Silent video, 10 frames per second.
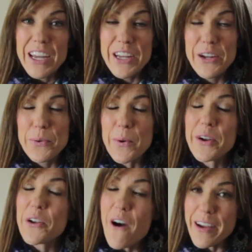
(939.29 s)
you
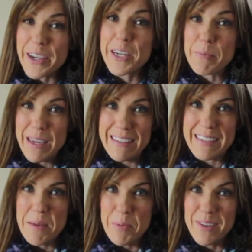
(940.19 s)
are not going to be the
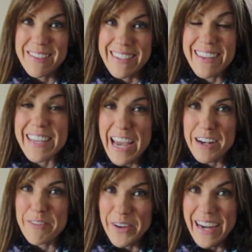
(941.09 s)
same person at the
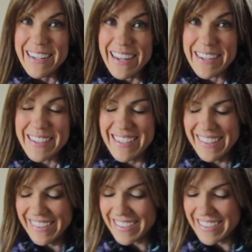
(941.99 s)
end of your 8 days.